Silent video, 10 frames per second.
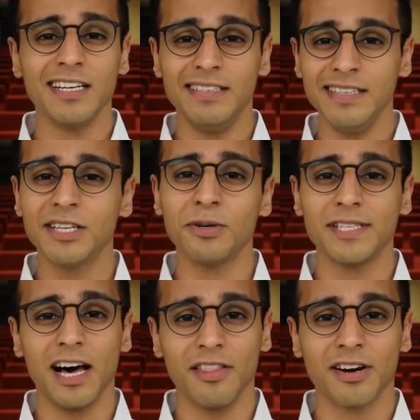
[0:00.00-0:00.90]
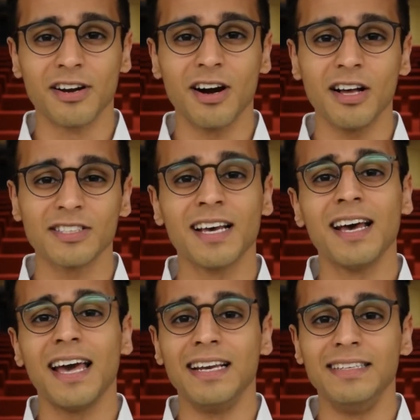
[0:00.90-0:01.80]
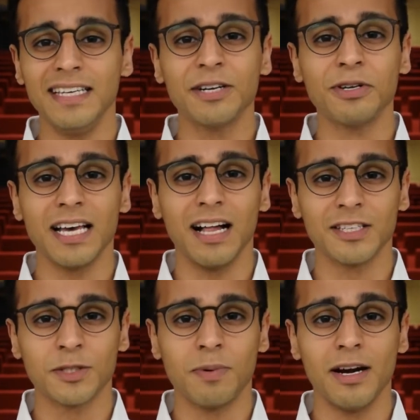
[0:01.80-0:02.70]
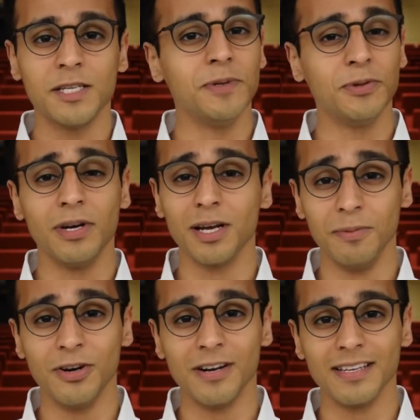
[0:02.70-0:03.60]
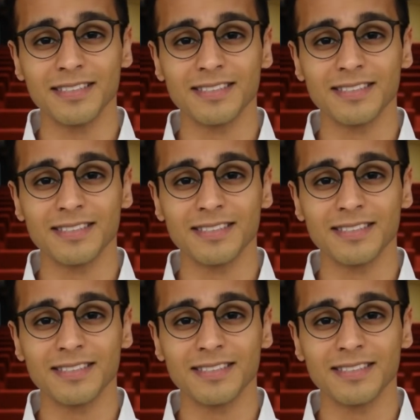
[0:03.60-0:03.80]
decrease healthcare costs, and decrease health disparities between communities.